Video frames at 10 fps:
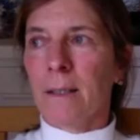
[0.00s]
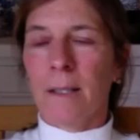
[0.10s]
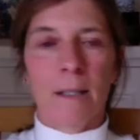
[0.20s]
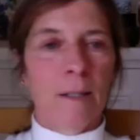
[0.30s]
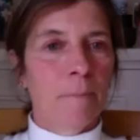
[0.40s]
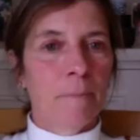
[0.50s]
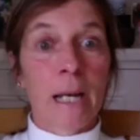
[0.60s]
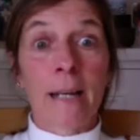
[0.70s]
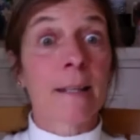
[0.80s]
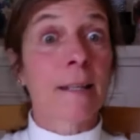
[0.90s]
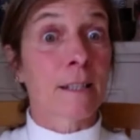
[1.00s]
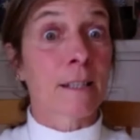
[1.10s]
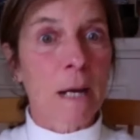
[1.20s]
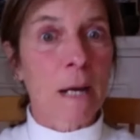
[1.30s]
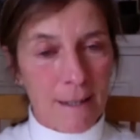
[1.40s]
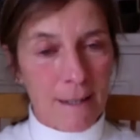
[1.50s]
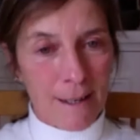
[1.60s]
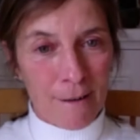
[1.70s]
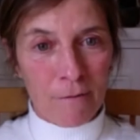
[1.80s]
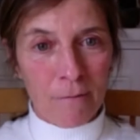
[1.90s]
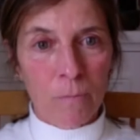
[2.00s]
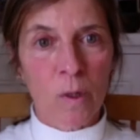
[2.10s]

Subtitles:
like expansive